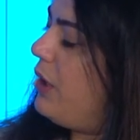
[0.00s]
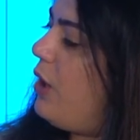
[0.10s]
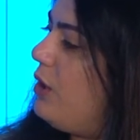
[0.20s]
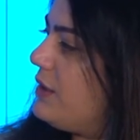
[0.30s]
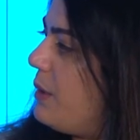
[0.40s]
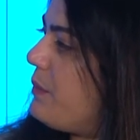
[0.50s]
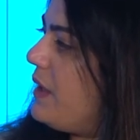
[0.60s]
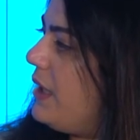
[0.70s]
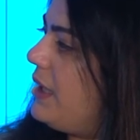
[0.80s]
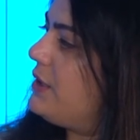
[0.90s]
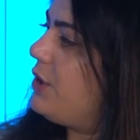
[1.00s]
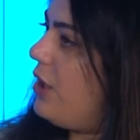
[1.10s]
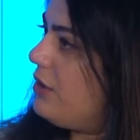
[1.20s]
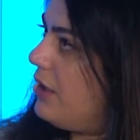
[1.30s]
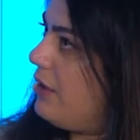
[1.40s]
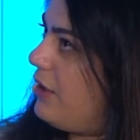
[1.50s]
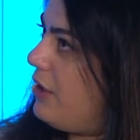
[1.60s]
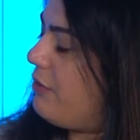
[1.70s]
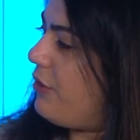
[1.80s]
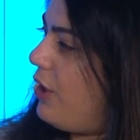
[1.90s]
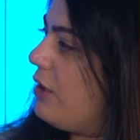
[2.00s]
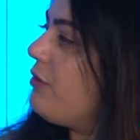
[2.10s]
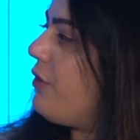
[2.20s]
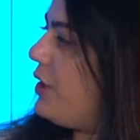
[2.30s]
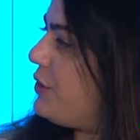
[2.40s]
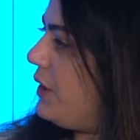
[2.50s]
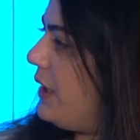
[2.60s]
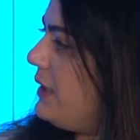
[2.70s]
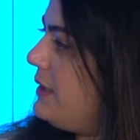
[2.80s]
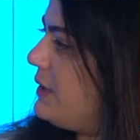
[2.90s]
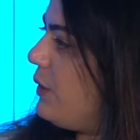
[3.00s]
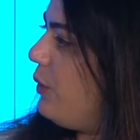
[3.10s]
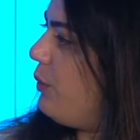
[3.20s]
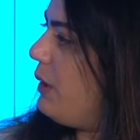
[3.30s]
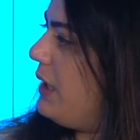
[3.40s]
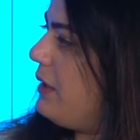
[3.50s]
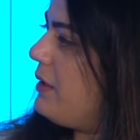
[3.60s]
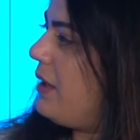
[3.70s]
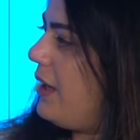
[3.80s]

call something that's not fraudulent, so we